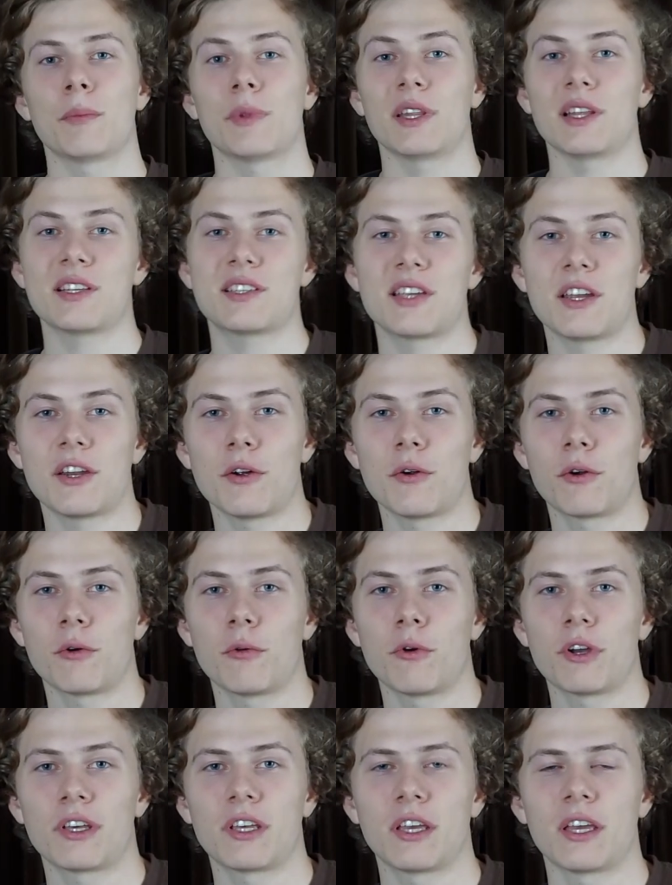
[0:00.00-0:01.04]
But let's say you don't want to
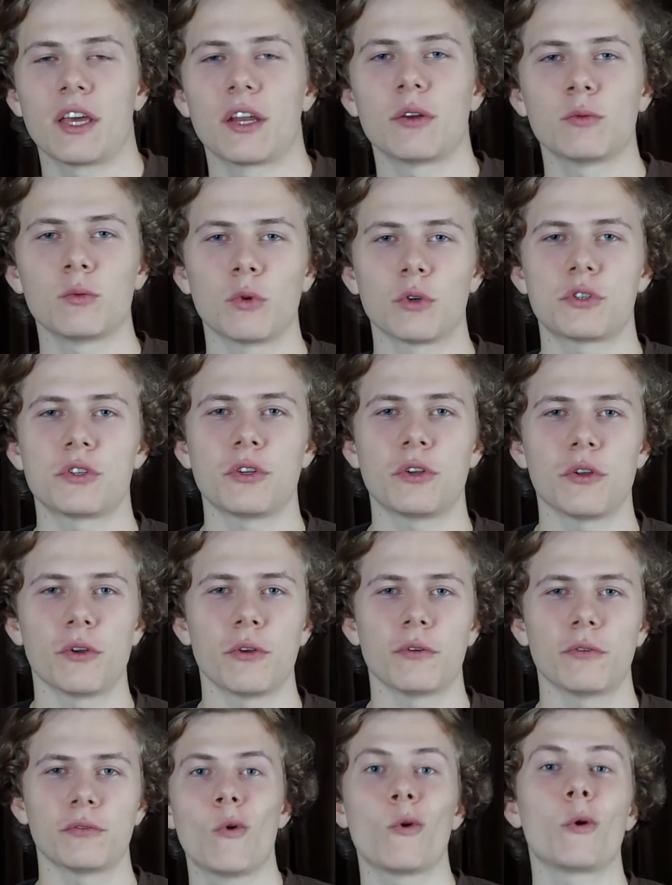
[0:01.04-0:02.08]
work again. What do you
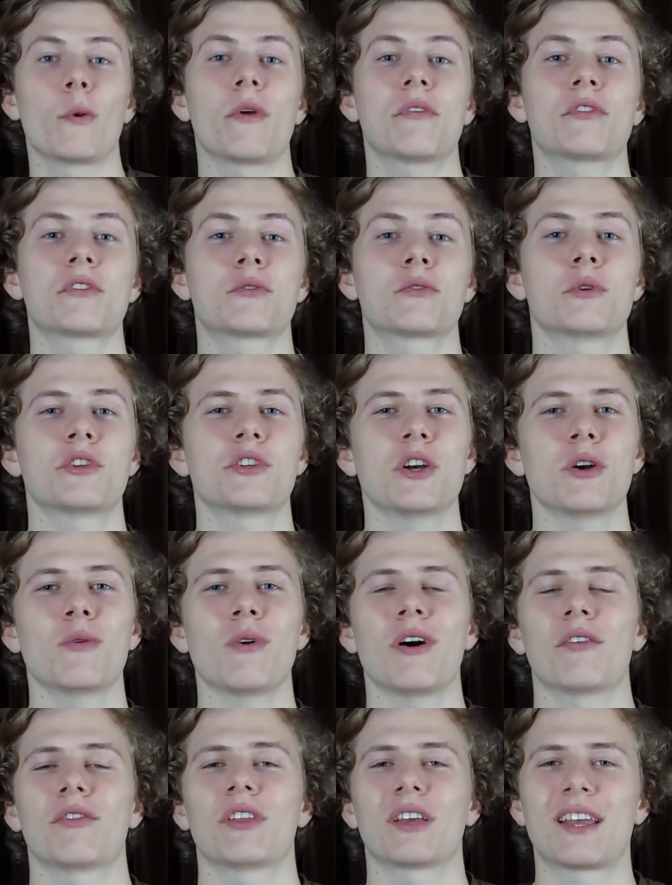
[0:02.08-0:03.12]
do? Well, we have to switch our
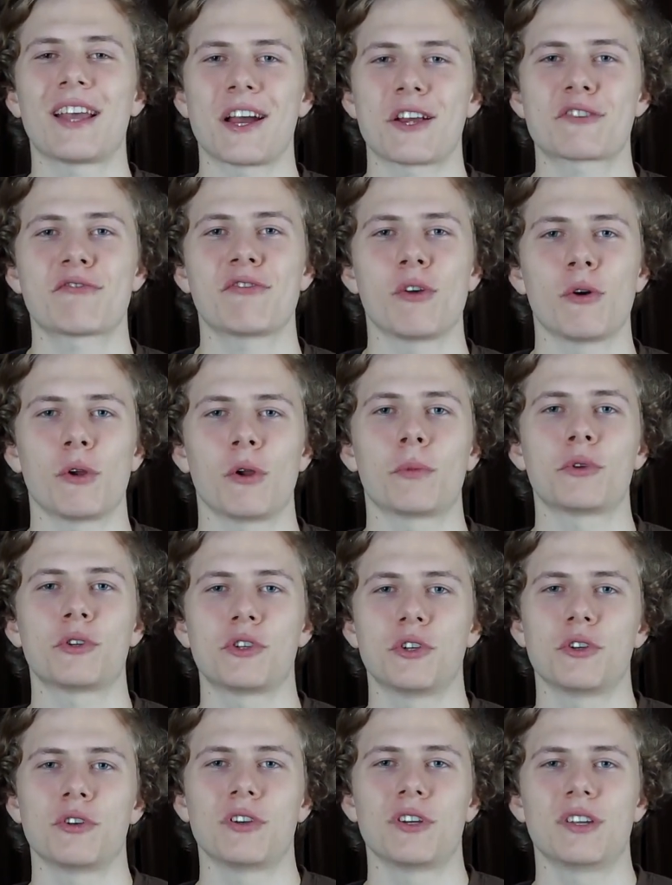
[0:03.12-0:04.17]
wealth to cash flow and
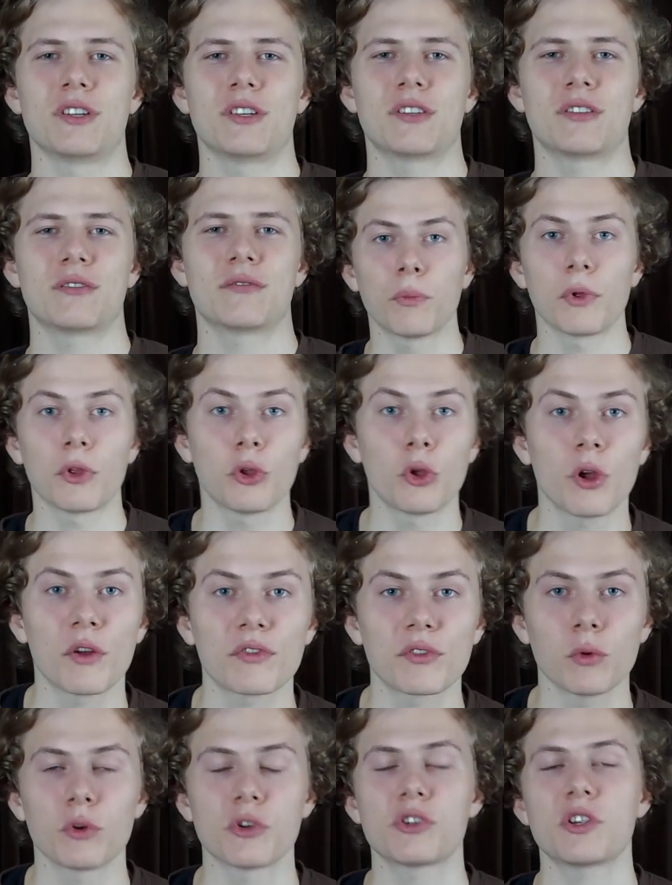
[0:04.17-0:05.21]
opportunities. But you have
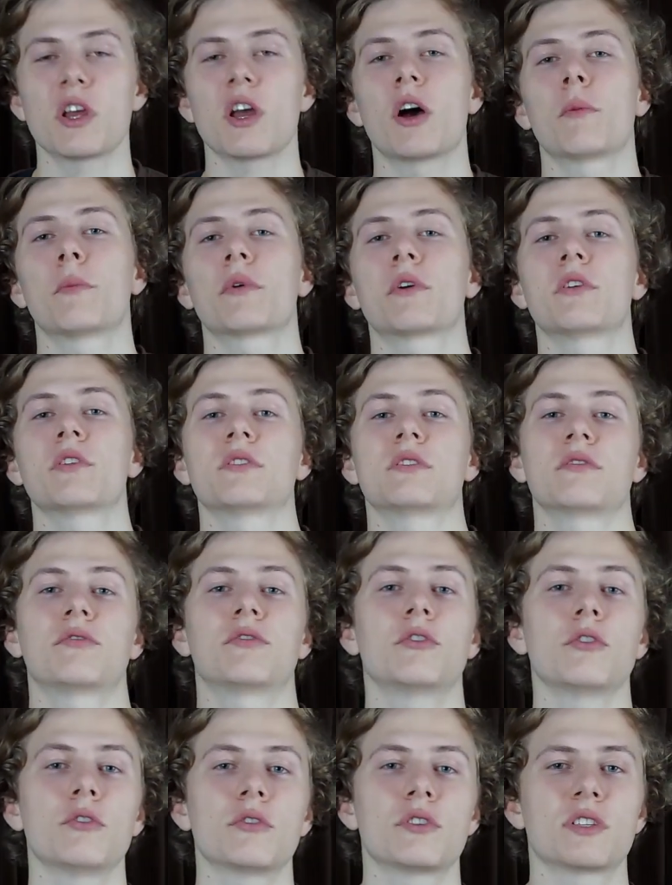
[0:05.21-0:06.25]
to watch out because if
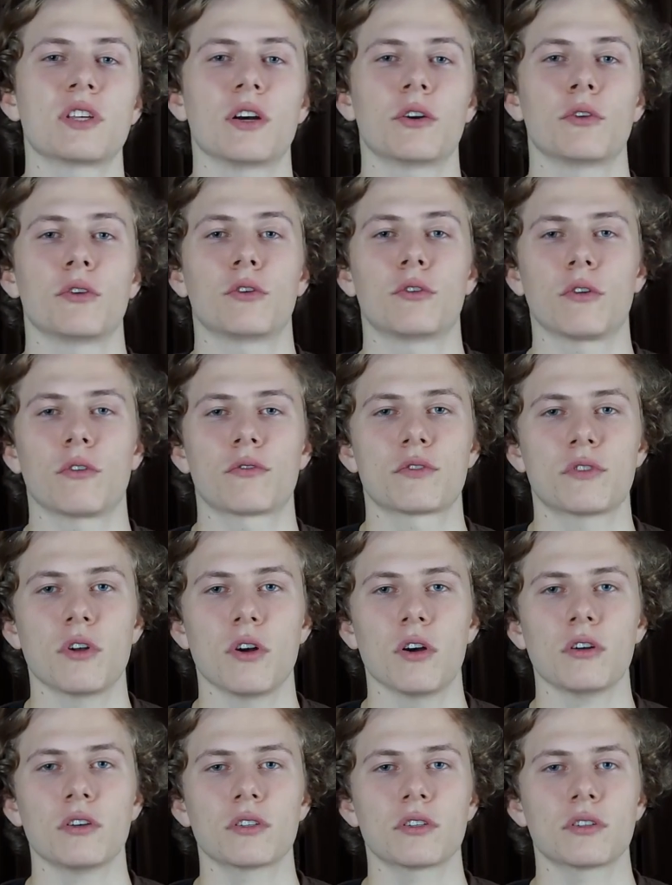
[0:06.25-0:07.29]
you sell your growth
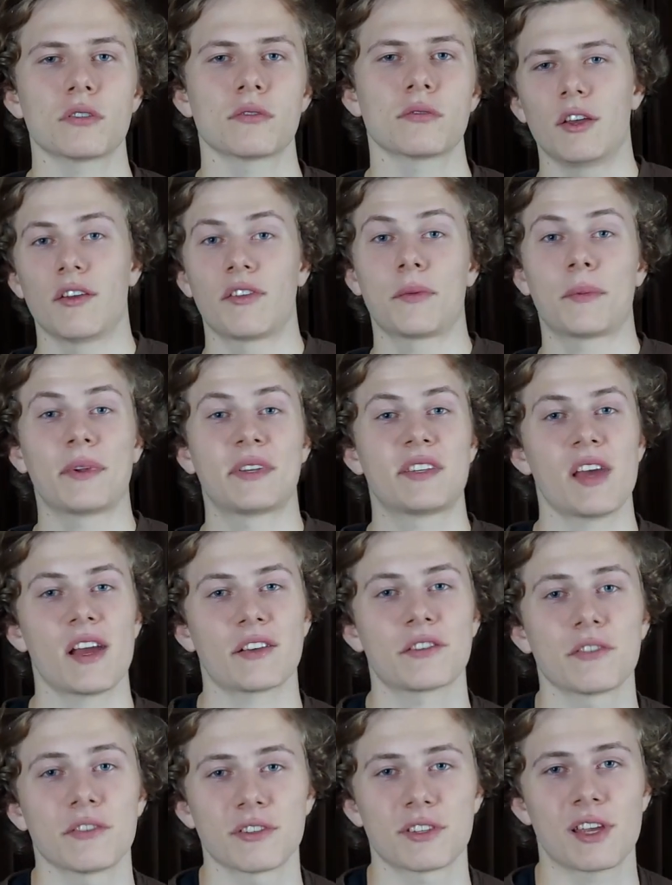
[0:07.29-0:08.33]
stocks, you have to pay
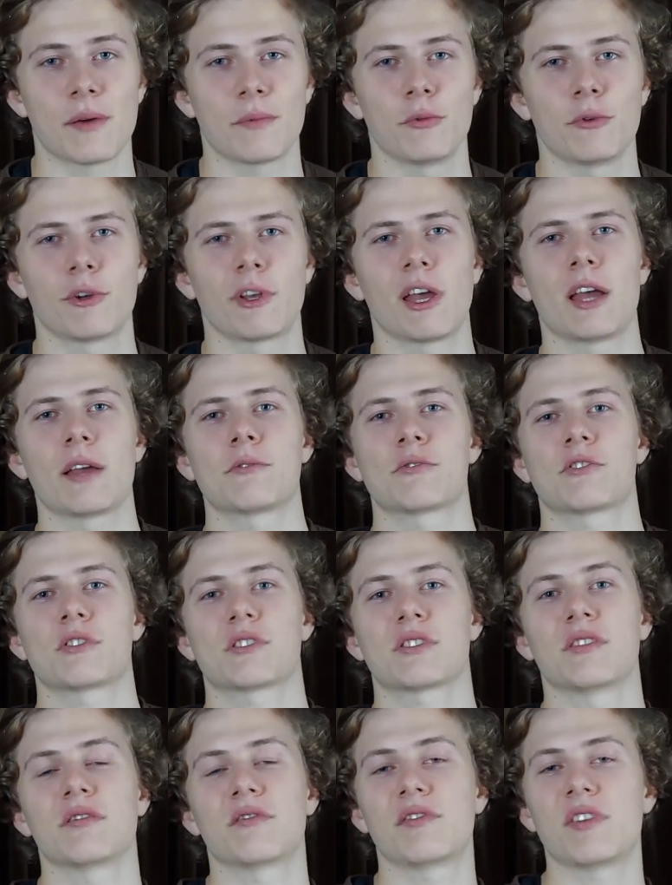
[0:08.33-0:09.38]
tax on those capital gains.
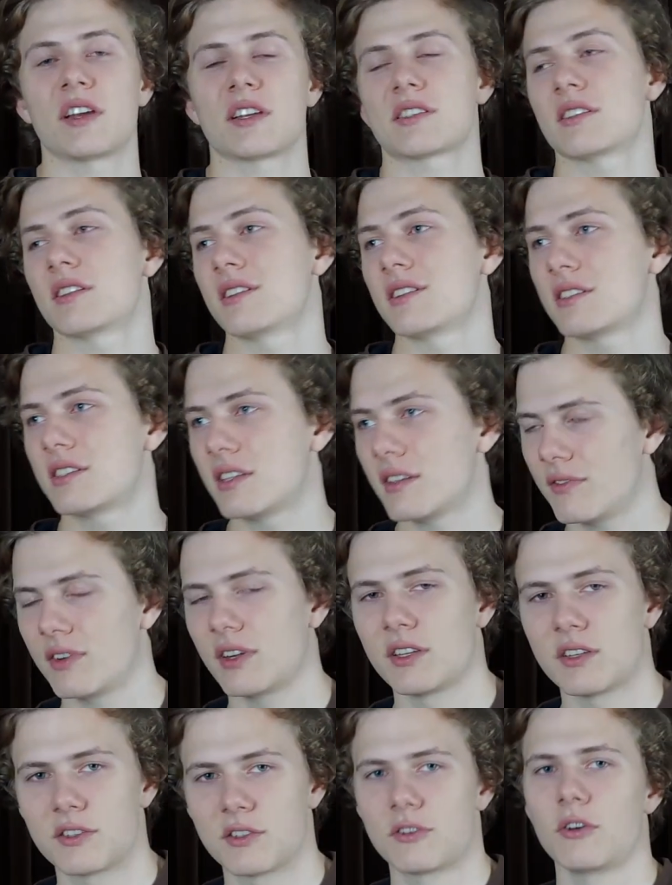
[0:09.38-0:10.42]
Just invest in these
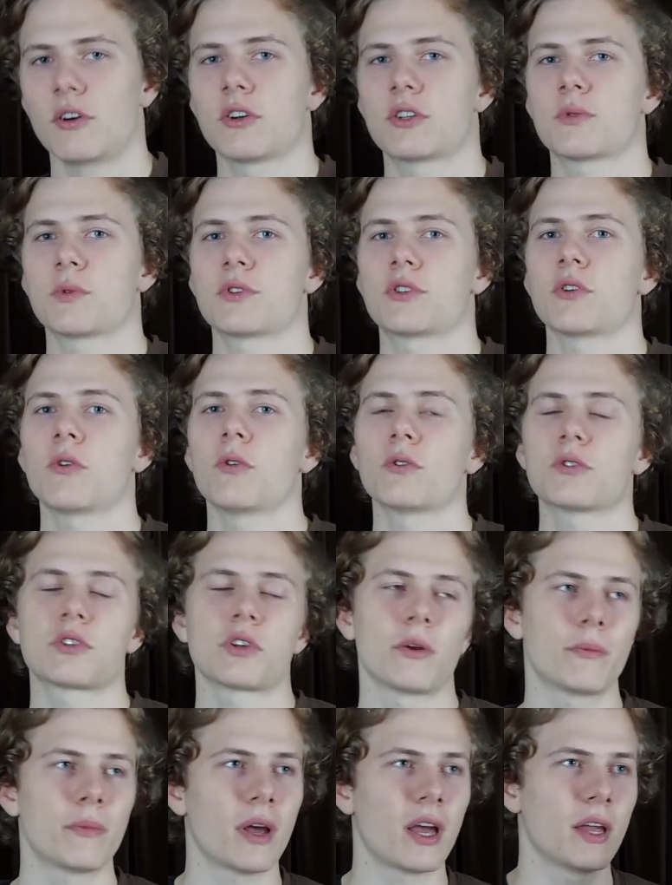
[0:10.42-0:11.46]
dividend stocks, which
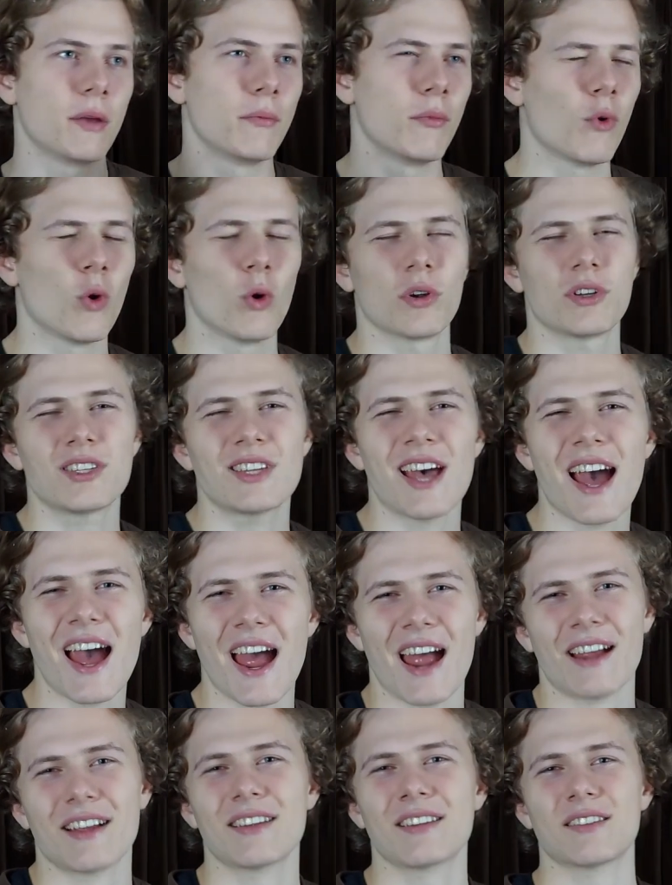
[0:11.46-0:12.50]
also pay more
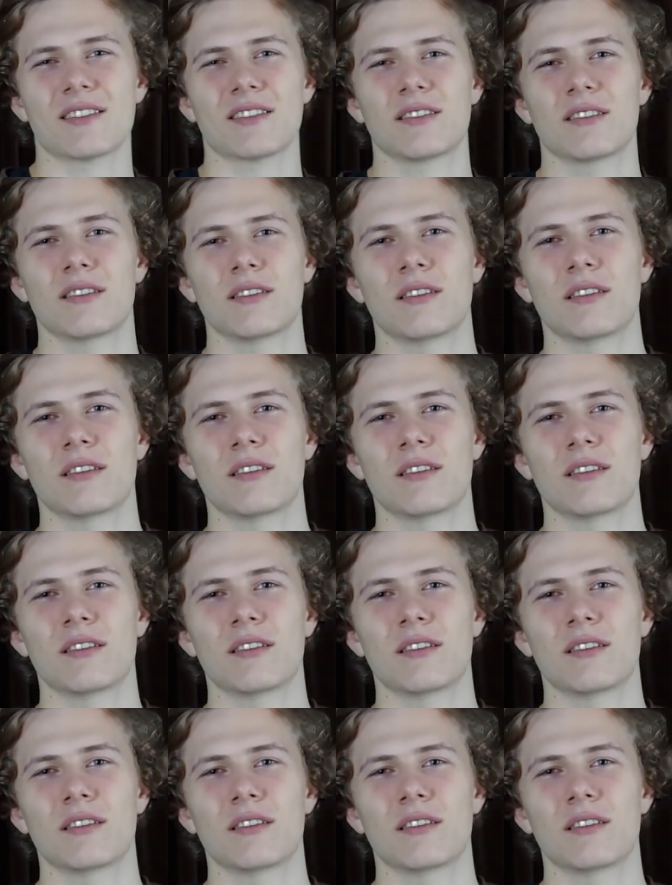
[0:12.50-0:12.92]
tax.